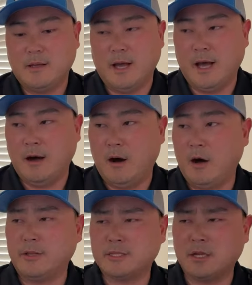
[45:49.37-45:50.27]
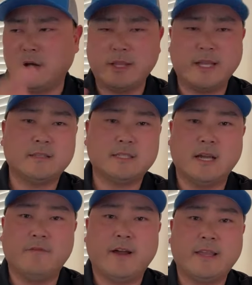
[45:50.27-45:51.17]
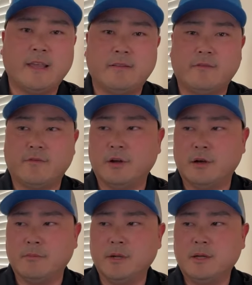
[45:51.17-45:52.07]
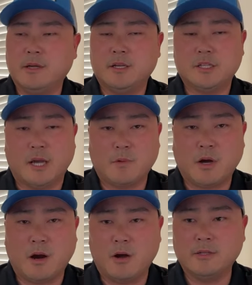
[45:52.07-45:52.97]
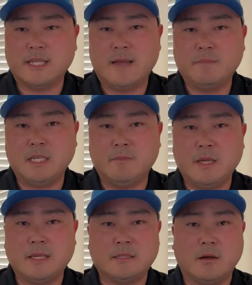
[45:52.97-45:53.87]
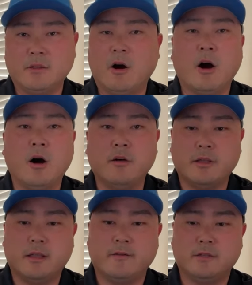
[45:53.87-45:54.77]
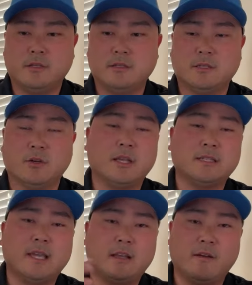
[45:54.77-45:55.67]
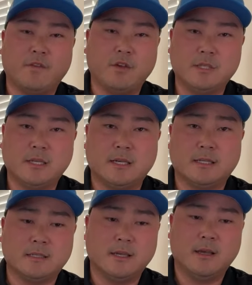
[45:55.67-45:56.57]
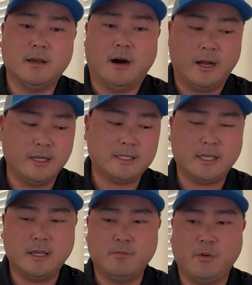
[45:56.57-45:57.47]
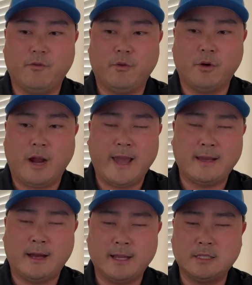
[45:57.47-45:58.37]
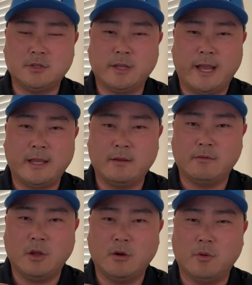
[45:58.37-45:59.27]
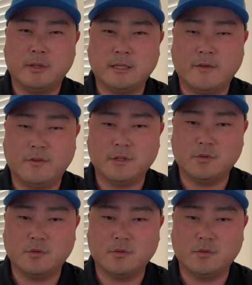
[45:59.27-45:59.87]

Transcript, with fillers: All the saltinated stuff I get from Shop Carls, MTB is all so it doesn't get confusing, because honestly, before I got into it, I didn't know what the difference